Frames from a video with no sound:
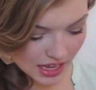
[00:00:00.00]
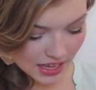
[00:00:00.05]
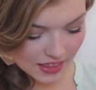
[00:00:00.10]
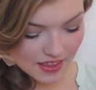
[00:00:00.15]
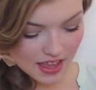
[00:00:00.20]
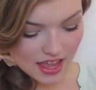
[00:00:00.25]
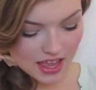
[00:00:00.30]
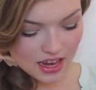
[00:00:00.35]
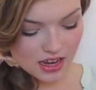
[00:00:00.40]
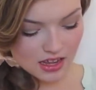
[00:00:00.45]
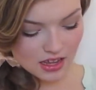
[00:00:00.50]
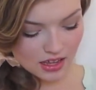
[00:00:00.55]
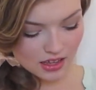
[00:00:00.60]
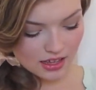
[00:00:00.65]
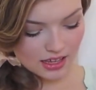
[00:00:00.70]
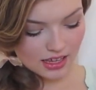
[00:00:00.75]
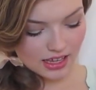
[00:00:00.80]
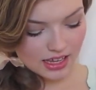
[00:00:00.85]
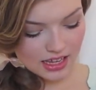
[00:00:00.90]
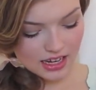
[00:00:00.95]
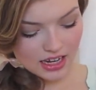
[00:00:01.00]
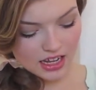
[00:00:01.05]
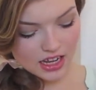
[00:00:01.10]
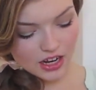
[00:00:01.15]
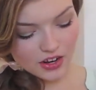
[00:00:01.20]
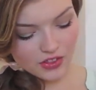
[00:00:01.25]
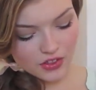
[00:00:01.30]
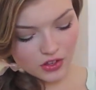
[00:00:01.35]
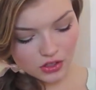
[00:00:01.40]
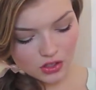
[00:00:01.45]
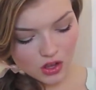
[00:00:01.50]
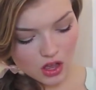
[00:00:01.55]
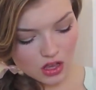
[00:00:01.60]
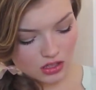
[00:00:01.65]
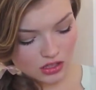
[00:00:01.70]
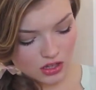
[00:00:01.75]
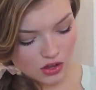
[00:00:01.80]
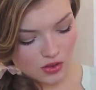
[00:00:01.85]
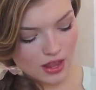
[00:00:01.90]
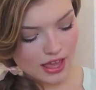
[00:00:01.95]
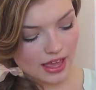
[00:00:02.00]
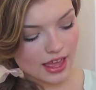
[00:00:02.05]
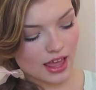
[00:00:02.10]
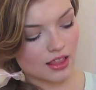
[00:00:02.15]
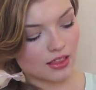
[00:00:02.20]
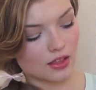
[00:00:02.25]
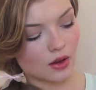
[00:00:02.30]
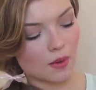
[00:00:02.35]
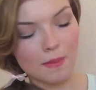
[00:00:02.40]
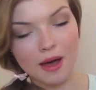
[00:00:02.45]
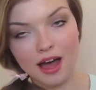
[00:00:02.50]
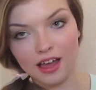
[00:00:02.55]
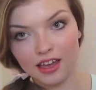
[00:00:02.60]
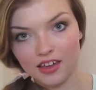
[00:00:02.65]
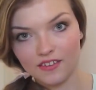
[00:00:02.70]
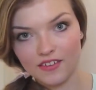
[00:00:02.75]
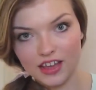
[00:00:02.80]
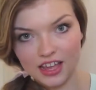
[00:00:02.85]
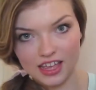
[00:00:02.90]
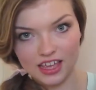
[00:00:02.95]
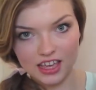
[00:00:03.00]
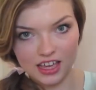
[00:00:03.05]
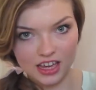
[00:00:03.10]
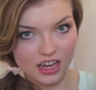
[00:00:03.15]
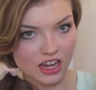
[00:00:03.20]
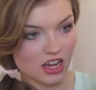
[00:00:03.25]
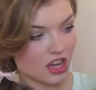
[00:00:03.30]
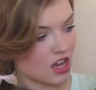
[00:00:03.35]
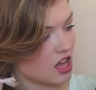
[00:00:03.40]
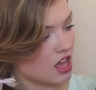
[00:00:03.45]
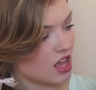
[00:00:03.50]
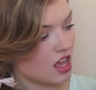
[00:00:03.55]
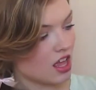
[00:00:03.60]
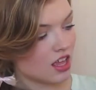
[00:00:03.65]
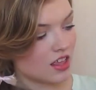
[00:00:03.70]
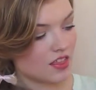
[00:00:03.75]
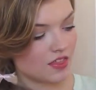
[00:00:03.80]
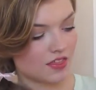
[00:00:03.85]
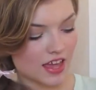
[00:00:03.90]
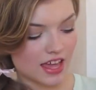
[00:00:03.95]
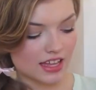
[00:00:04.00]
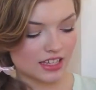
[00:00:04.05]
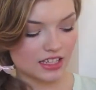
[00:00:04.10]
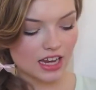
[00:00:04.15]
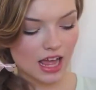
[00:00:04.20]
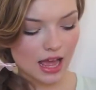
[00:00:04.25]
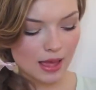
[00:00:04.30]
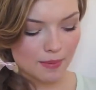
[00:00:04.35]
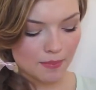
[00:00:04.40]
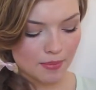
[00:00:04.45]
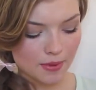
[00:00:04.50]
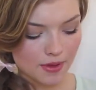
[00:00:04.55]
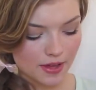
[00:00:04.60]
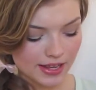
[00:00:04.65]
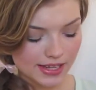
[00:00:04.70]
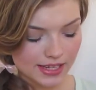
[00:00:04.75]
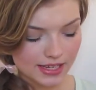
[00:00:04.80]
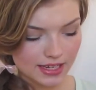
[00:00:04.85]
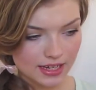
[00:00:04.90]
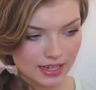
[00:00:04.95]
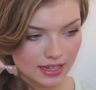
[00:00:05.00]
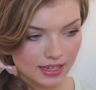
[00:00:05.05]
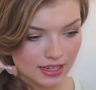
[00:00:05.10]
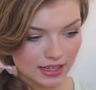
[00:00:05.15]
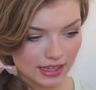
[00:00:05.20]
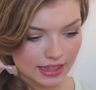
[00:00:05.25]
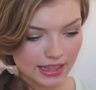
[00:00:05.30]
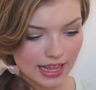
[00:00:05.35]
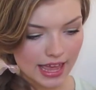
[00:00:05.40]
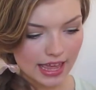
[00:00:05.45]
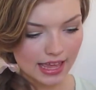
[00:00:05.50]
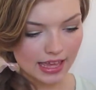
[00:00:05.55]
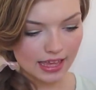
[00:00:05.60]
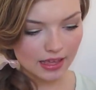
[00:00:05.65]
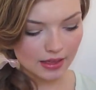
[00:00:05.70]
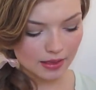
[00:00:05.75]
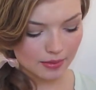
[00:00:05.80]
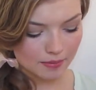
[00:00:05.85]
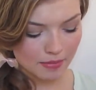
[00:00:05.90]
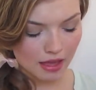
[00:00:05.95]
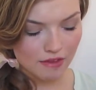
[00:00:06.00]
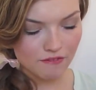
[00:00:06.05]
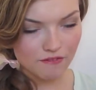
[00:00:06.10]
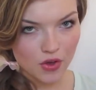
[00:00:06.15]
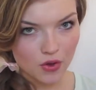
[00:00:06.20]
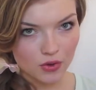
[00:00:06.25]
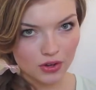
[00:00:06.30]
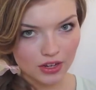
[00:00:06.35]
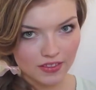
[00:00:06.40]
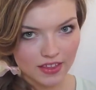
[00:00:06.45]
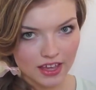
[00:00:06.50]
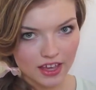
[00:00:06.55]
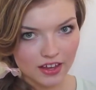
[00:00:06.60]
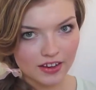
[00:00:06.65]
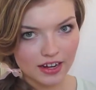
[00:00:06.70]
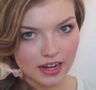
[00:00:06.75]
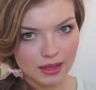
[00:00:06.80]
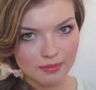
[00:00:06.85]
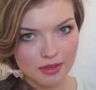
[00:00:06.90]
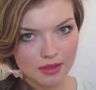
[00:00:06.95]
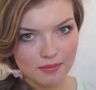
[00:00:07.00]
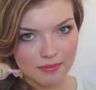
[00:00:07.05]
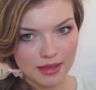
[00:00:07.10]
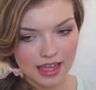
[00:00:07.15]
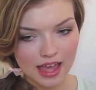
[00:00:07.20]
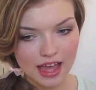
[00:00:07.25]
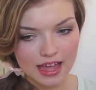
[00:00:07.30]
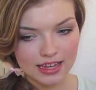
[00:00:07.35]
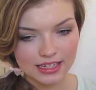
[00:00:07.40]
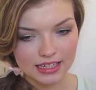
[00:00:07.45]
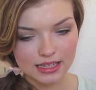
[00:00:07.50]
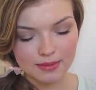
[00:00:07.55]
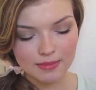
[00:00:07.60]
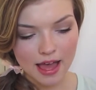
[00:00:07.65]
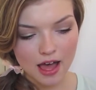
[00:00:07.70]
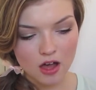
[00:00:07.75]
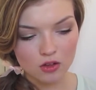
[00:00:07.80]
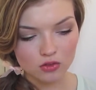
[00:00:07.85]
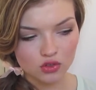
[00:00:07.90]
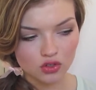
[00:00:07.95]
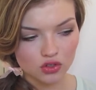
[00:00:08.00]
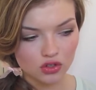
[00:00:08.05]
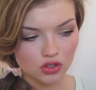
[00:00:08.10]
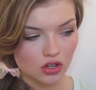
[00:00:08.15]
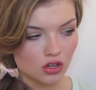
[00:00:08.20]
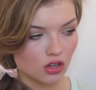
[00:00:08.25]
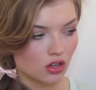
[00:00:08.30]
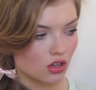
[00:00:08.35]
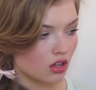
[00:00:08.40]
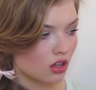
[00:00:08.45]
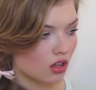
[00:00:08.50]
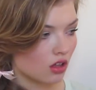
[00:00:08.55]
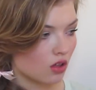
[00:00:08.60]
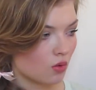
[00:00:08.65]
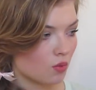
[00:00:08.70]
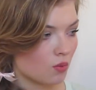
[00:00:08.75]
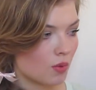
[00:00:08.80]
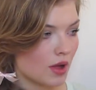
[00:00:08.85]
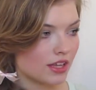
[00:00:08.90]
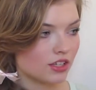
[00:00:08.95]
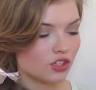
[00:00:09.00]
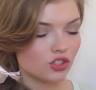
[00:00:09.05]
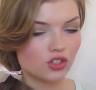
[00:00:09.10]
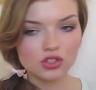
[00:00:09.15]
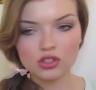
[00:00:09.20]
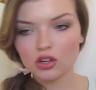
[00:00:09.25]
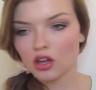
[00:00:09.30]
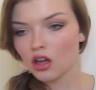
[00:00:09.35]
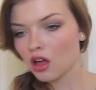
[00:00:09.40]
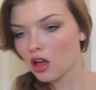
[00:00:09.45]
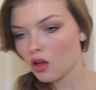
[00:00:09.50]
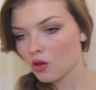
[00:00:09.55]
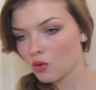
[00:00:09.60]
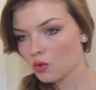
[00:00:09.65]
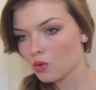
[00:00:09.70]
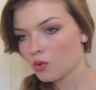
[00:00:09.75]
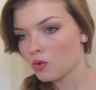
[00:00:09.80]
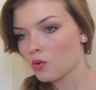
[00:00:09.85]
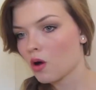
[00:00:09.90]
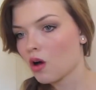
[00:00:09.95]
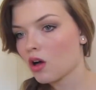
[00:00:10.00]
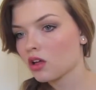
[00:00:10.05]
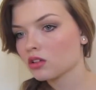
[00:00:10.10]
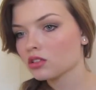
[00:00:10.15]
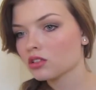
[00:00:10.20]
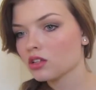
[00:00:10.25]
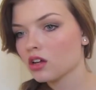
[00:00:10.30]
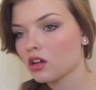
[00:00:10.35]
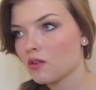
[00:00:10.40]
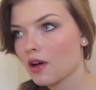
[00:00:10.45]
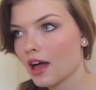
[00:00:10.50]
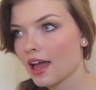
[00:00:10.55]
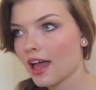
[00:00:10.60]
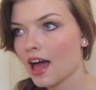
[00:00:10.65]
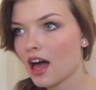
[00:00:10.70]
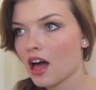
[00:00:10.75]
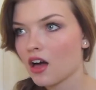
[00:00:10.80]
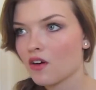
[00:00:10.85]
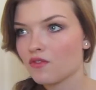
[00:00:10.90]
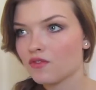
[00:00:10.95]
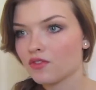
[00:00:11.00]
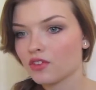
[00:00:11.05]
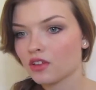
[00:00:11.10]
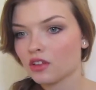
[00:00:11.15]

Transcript: And then in here, there's also like a little pocket right here that I put like my phone in there and I put my ID pouch, which, ooh, also I have